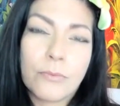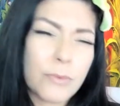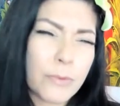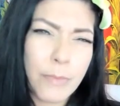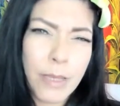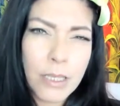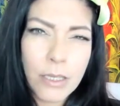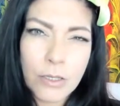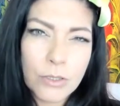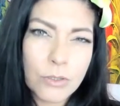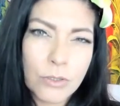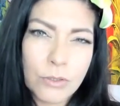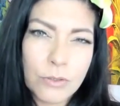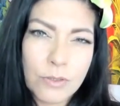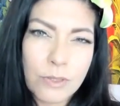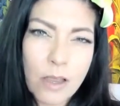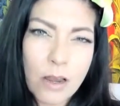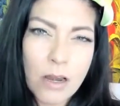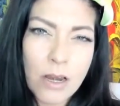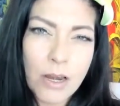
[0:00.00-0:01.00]
what my
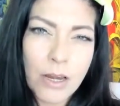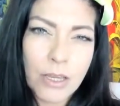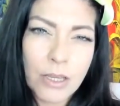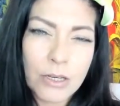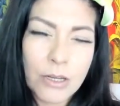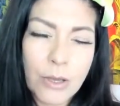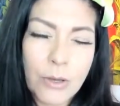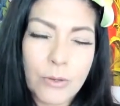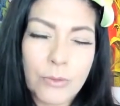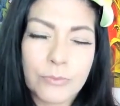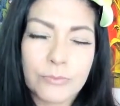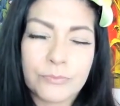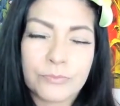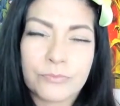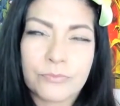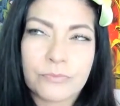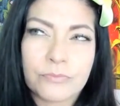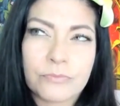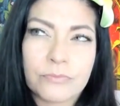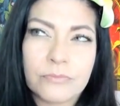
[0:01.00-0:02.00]
issues are, you know?
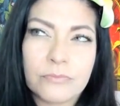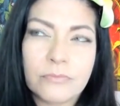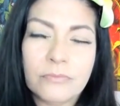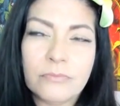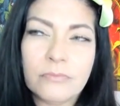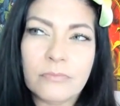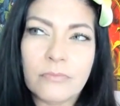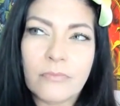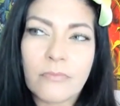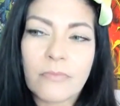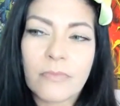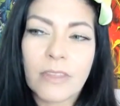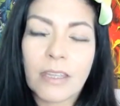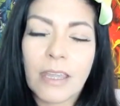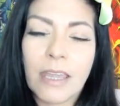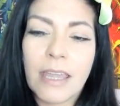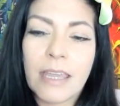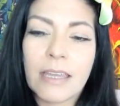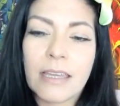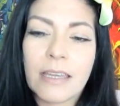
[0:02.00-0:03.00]

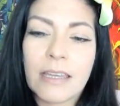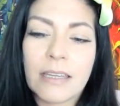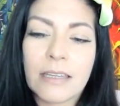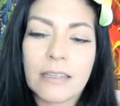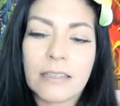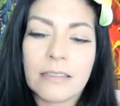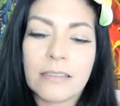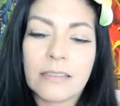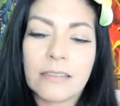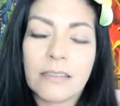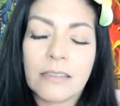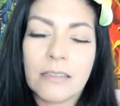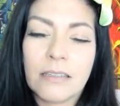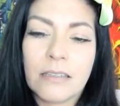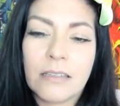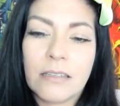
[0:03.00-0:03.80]
And